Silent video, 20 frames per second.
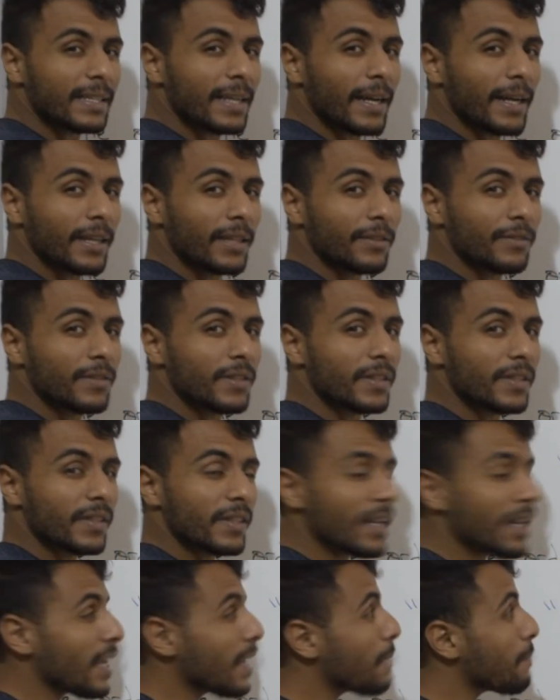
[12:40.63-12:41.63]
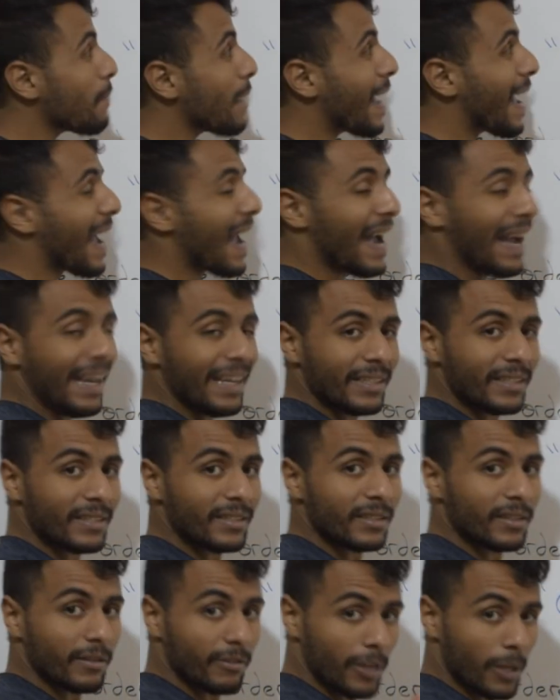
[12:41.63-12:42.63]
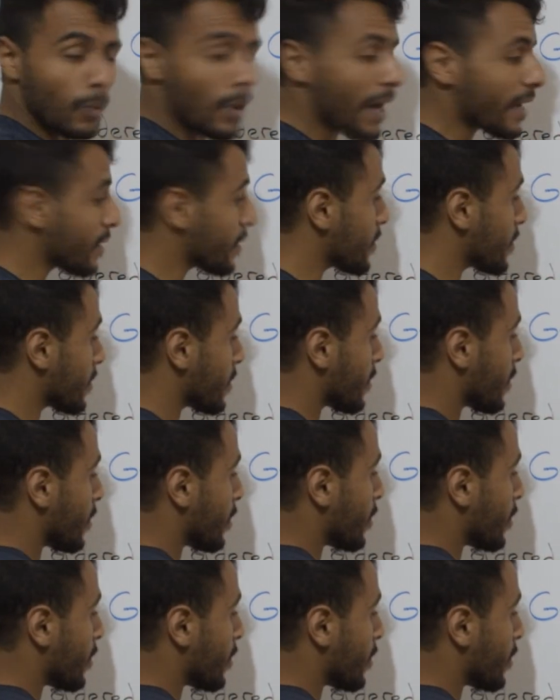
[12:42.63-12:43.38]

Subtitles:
kind of the same as requests.